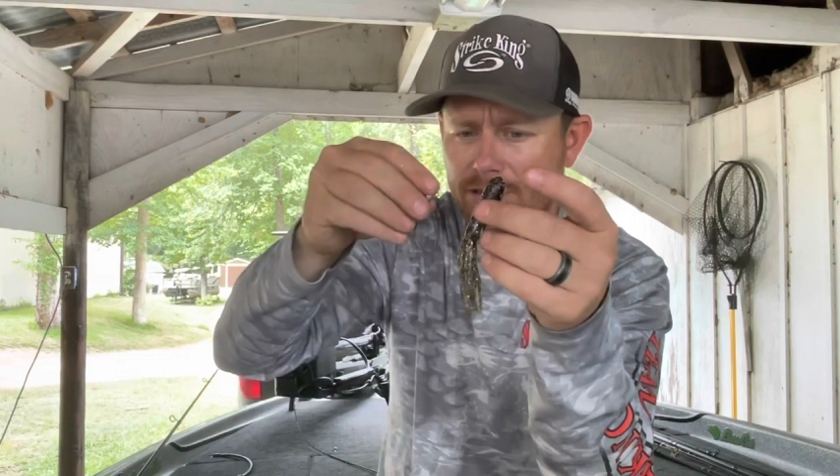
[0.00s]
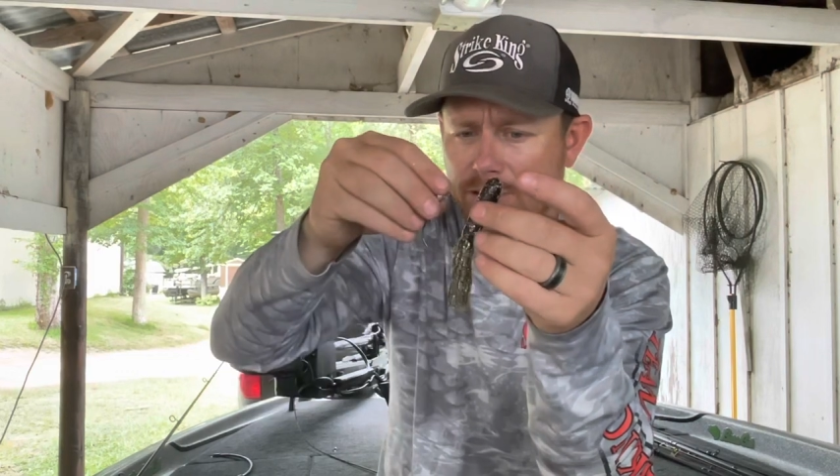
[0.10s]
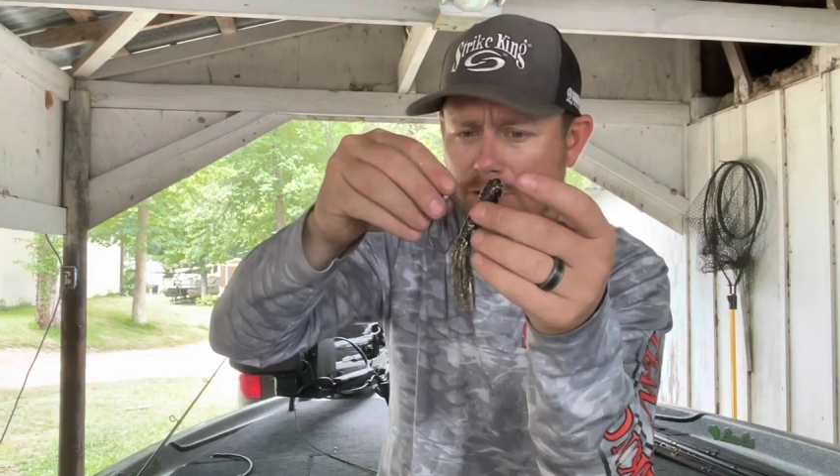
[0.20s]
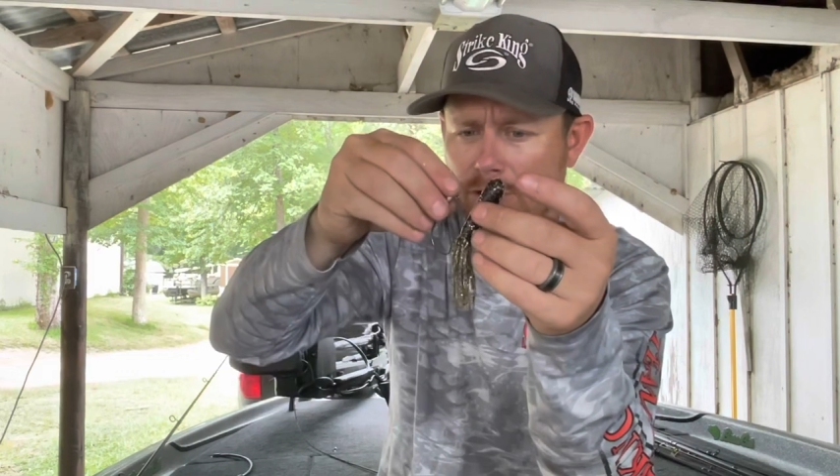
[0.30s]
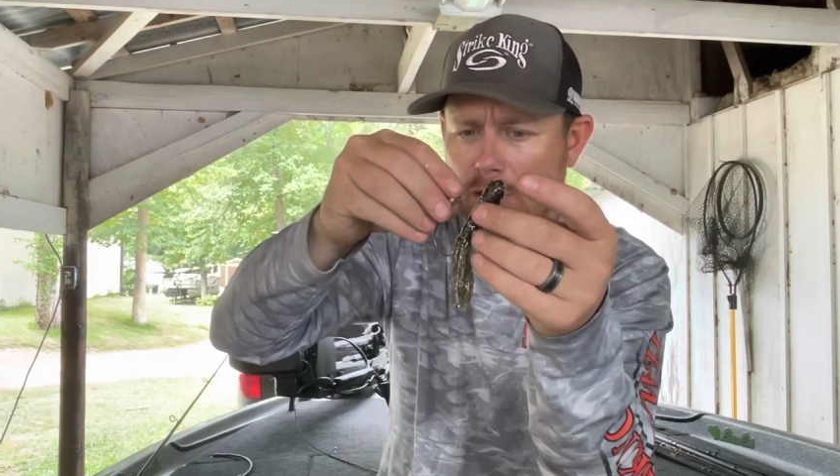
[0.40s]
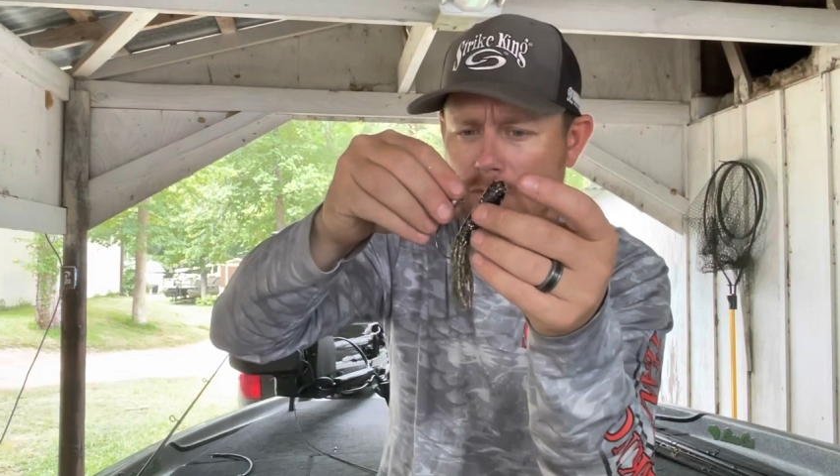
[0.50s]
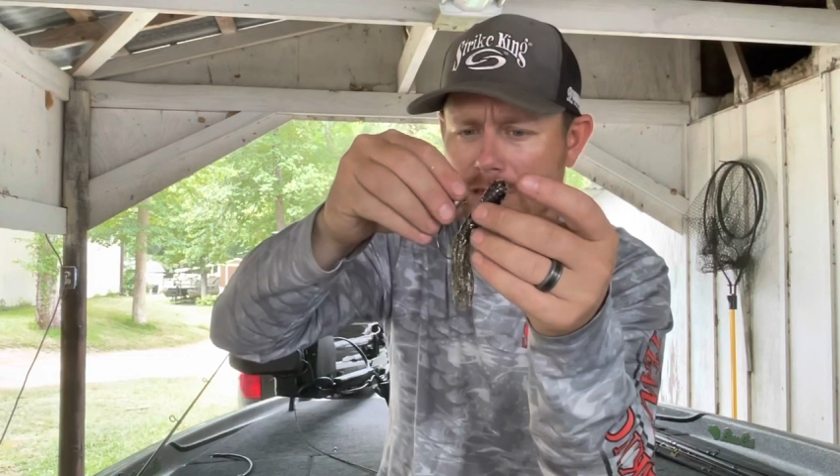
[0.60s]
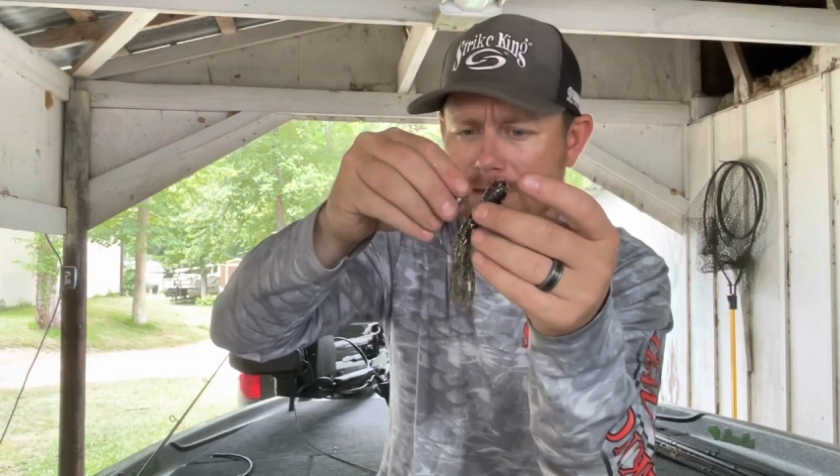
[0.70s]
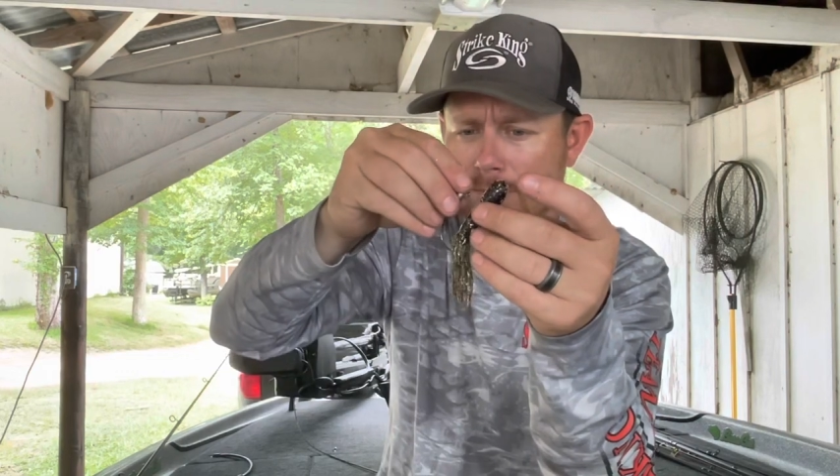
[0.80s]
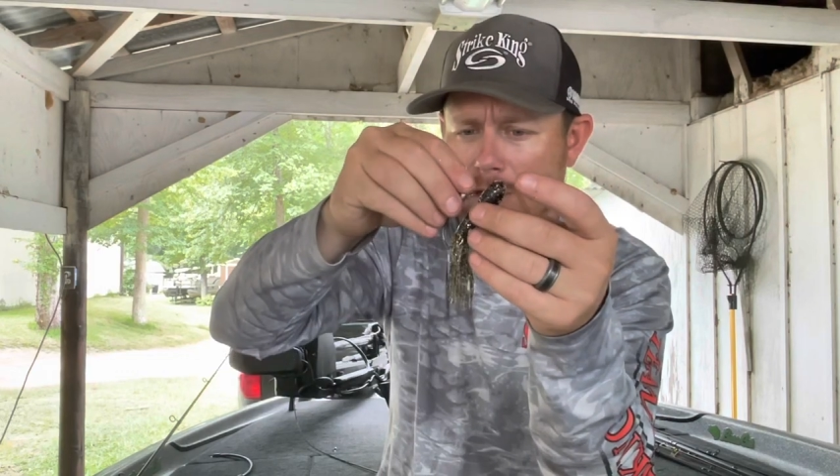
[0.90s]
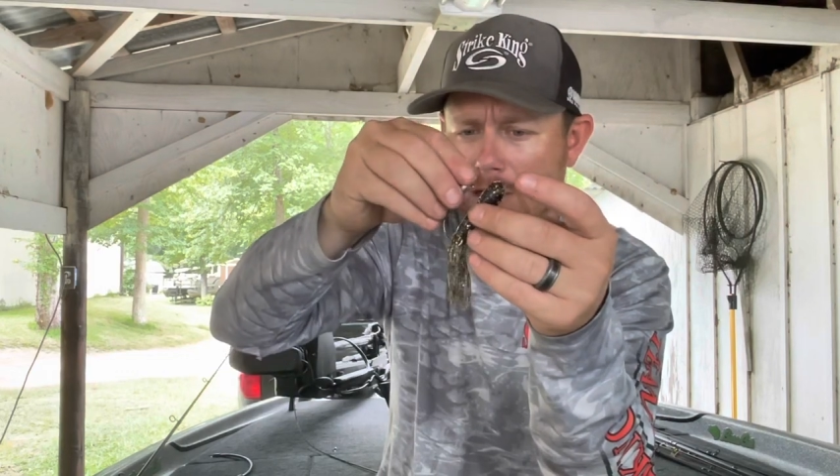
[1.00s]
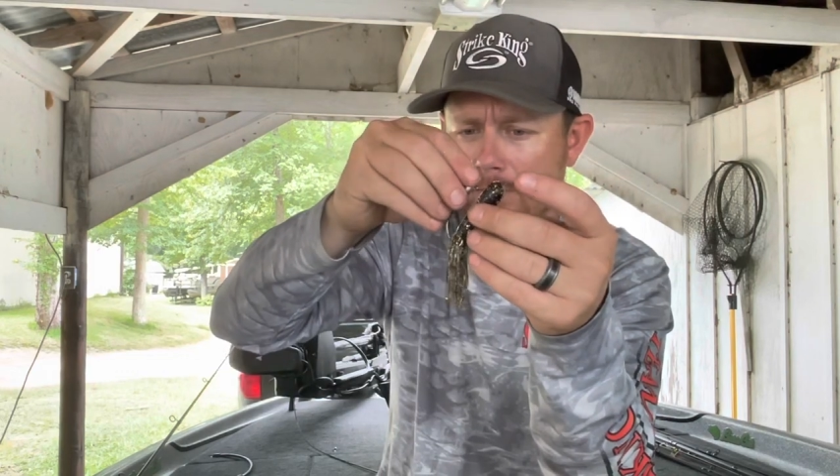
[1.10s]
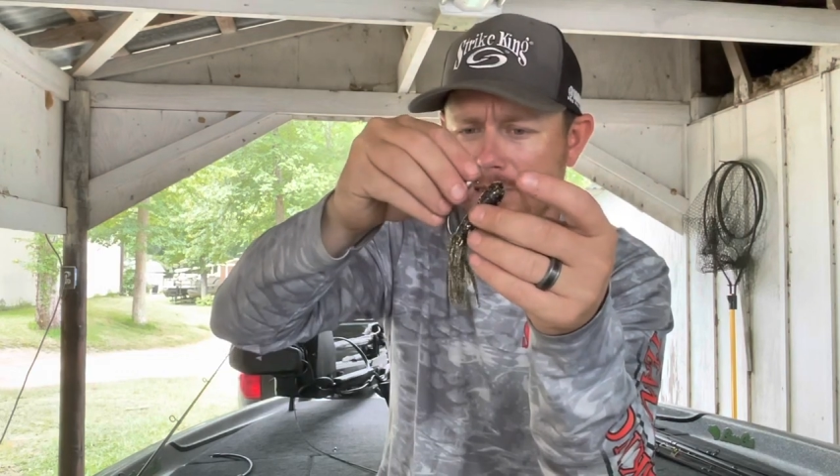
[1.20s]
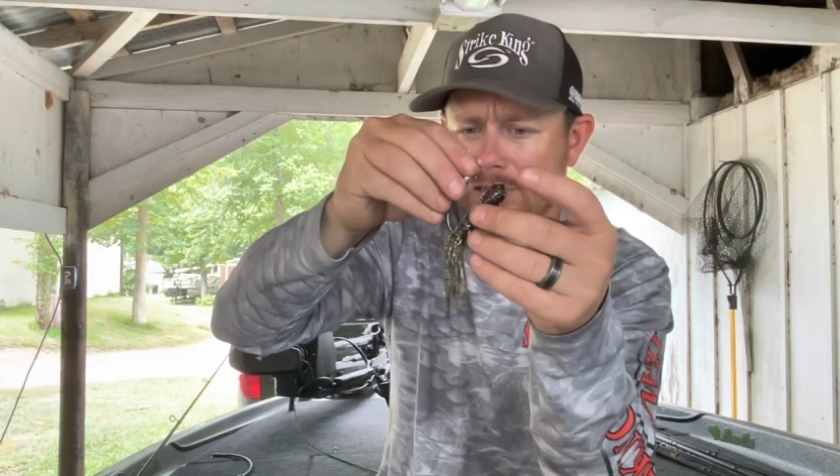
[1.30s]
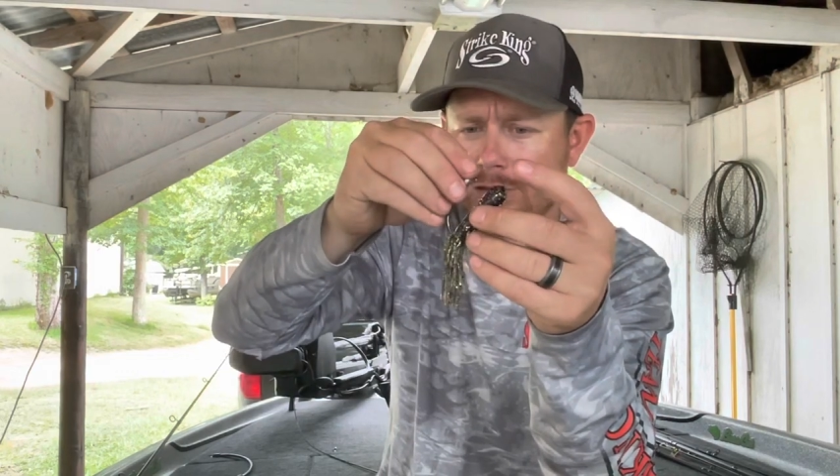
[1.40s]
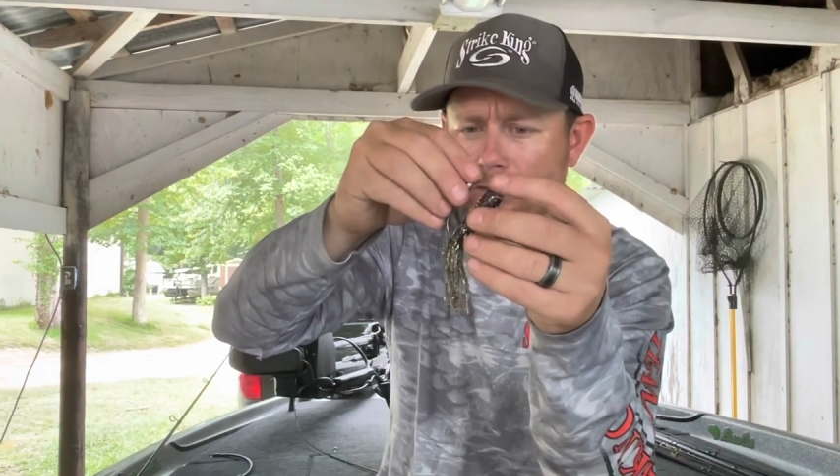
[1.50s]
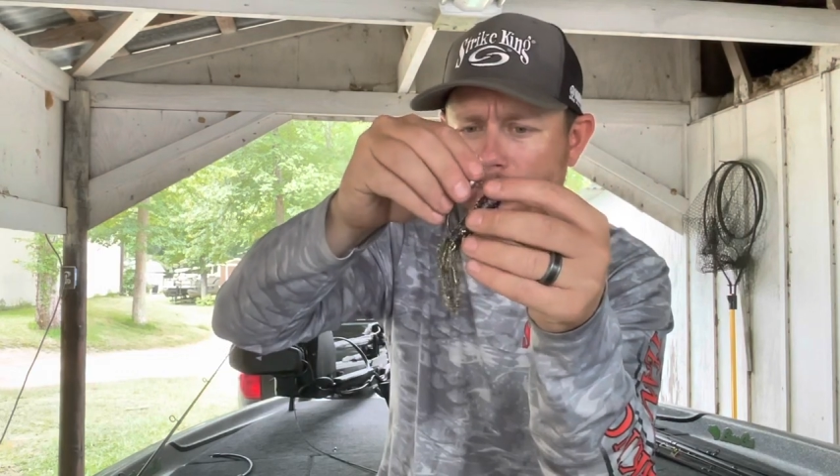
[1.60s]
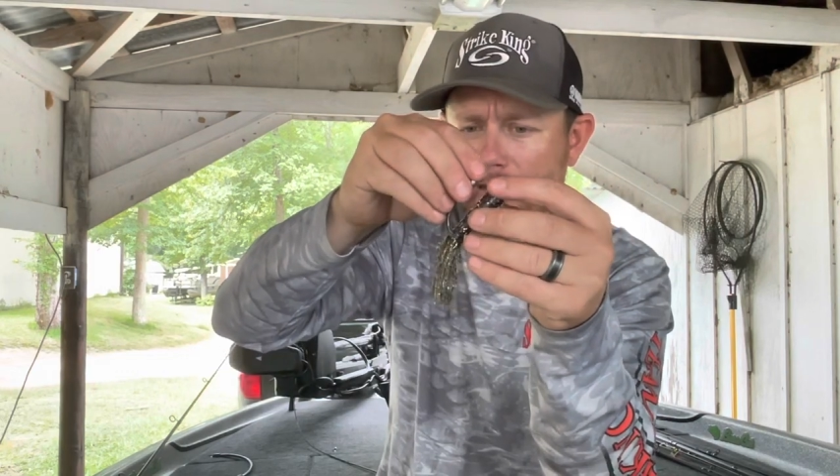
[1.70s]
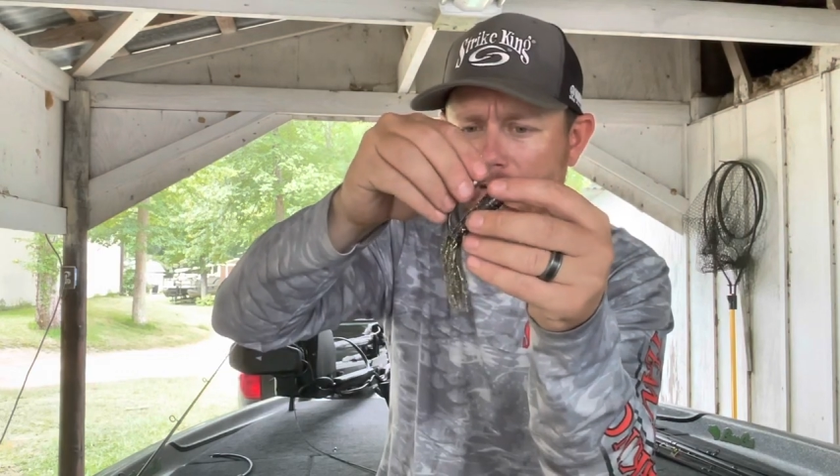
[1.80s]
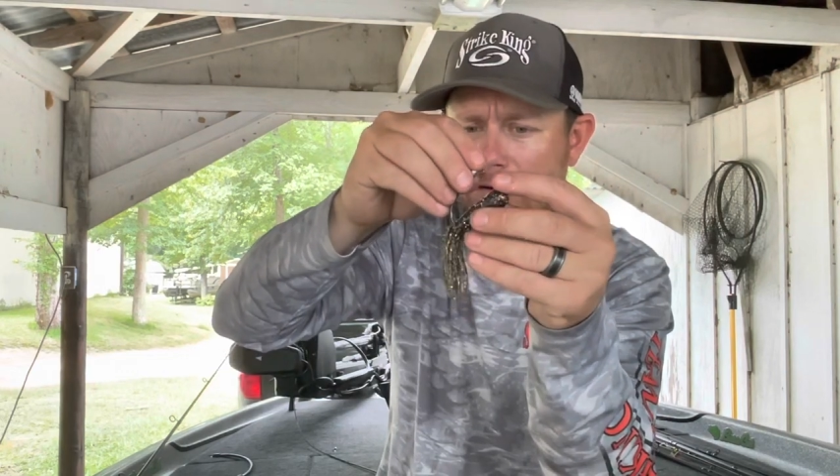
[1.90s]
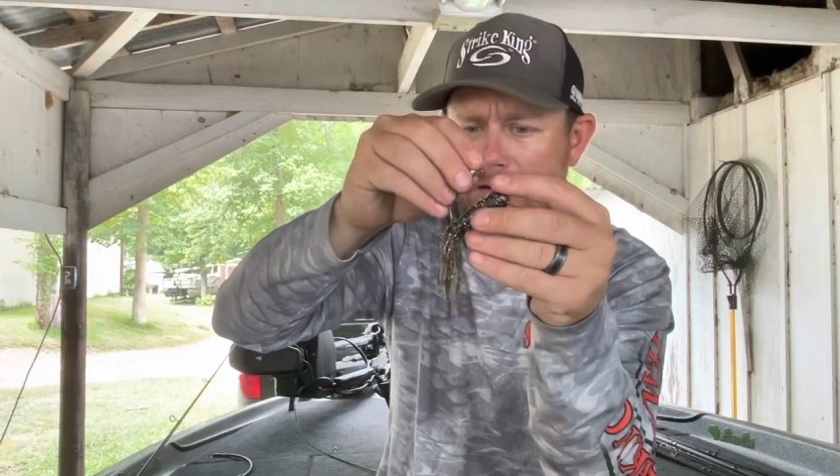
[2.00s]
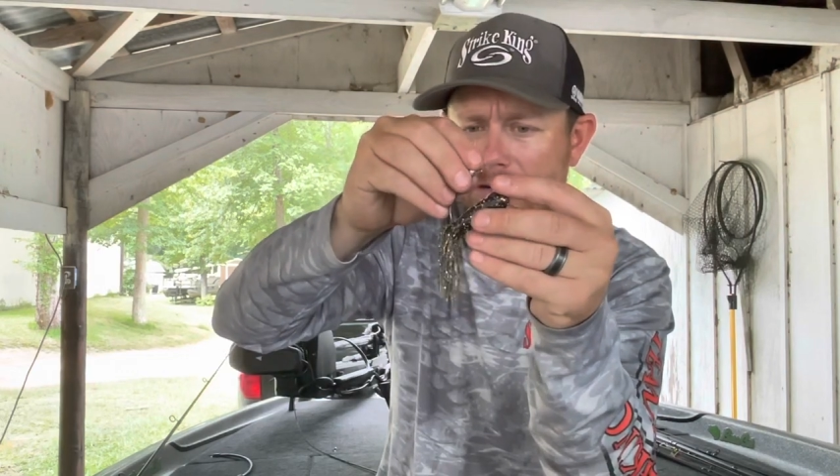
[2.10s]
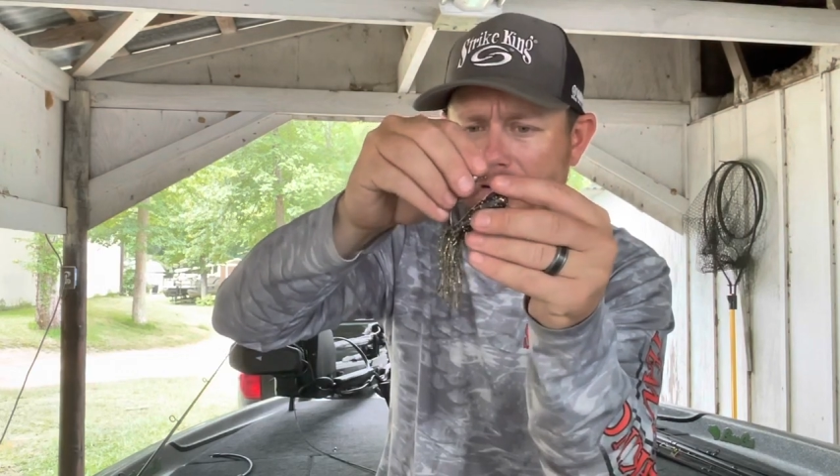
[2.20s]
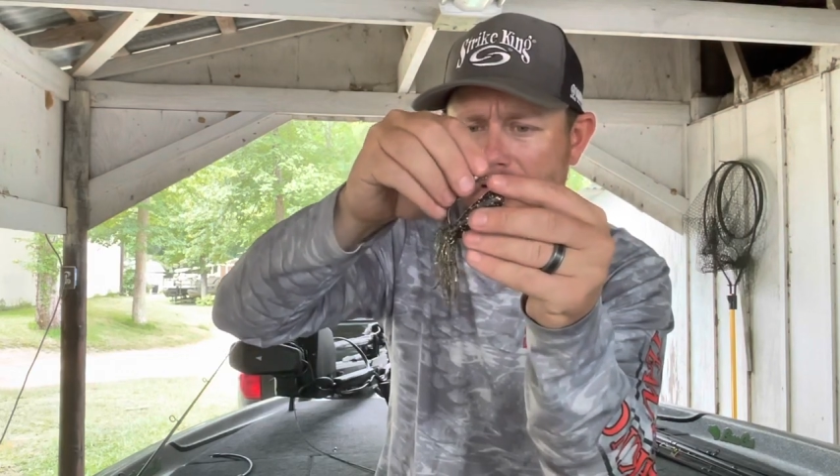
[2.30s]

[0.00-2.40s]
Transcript: You go in the bottom of the tube with a hook,